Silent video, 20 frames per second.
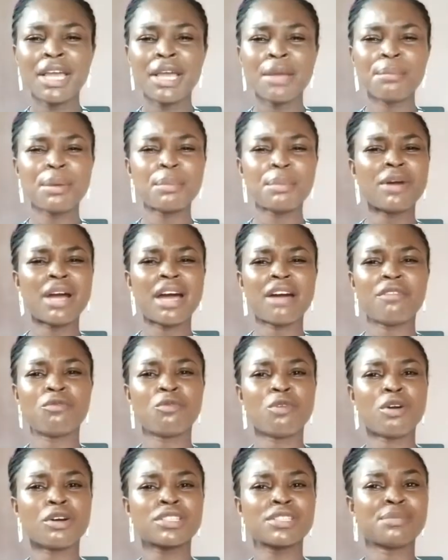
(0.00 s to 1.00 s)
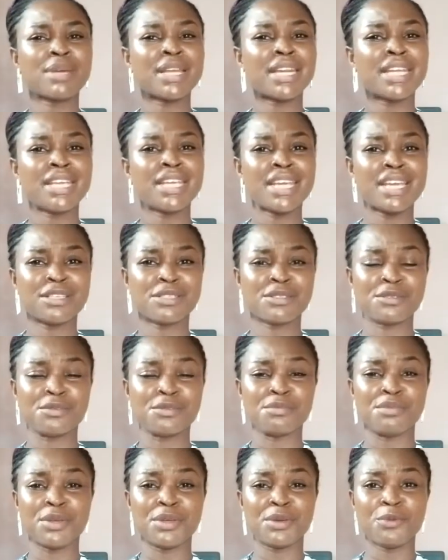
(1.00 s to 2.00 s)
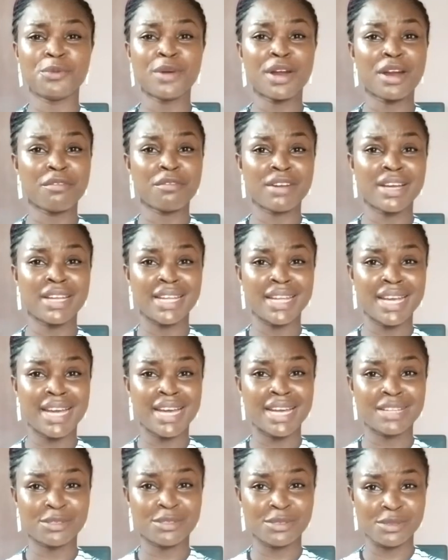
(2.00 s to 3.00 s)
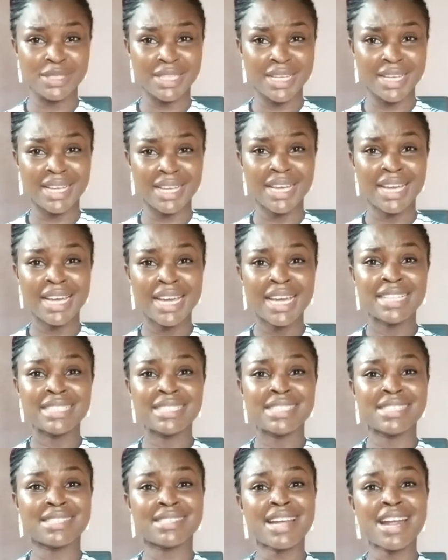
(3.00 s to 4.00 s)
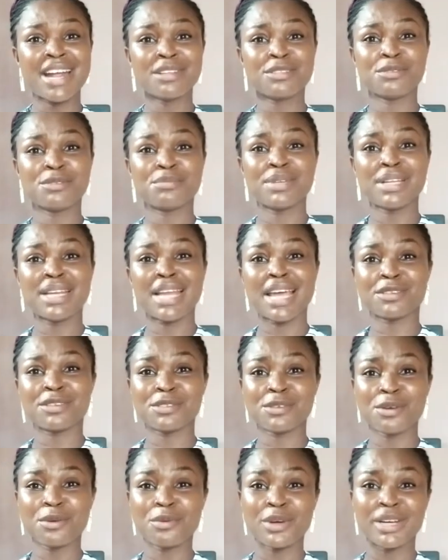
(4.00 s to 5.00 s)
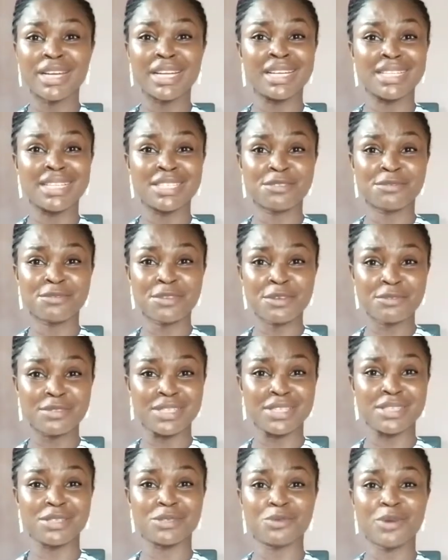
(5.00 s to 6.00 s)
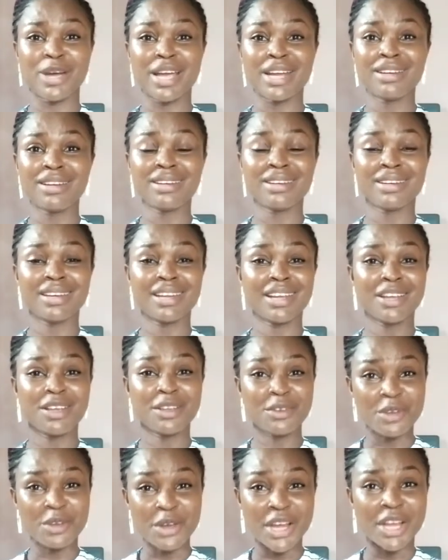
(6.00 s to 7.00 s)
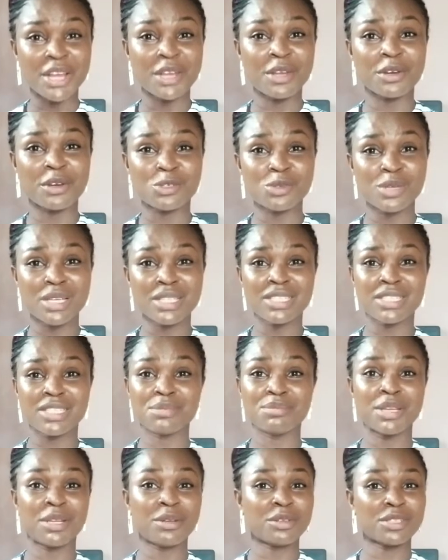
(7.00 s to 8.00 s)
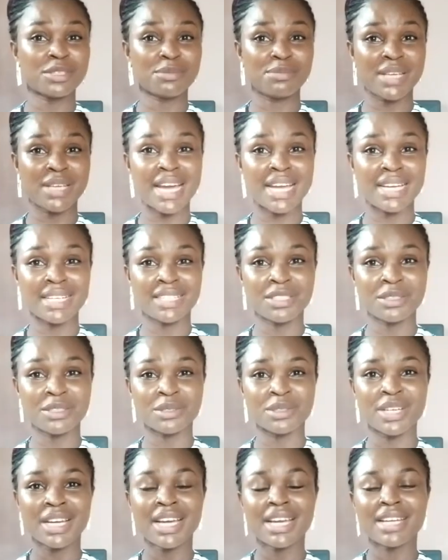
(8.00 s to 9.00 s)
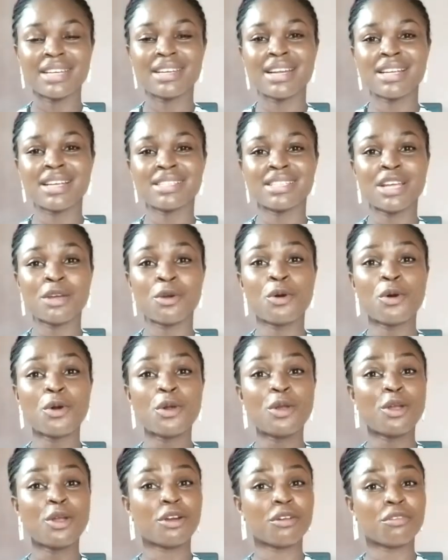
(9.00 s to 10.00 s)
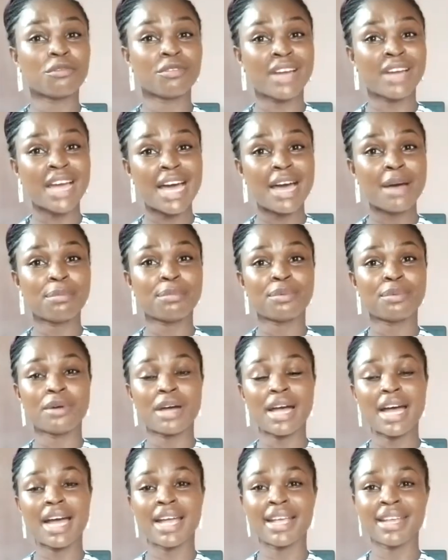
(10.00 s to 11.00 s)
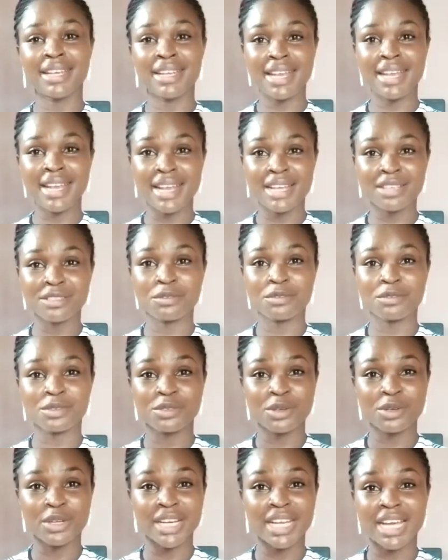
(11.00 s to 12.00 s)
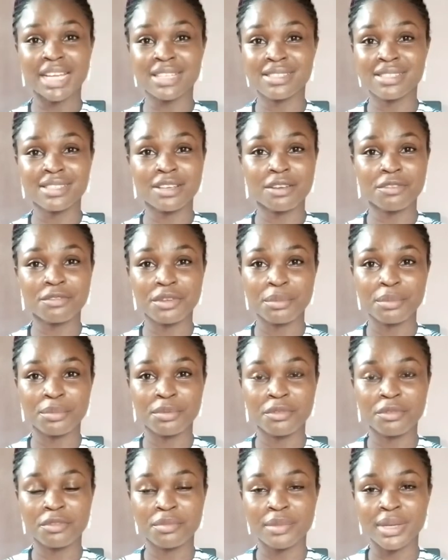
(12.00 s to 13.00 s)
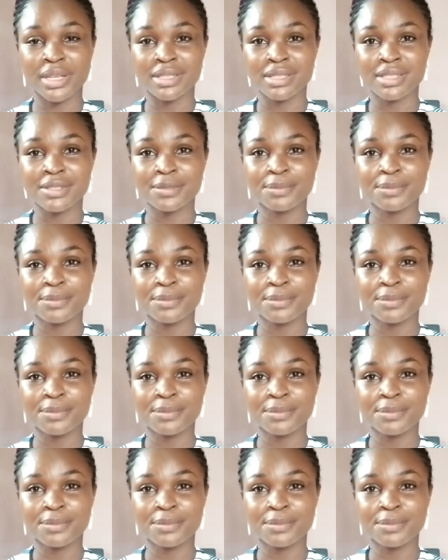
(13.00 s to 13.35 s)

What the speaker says: People have worked many years to be wherever they are today. Desiring to be like someone in his 50s when you are in your 20s may not be ideal. There is a whole lot of gap and years of study and self-improvement.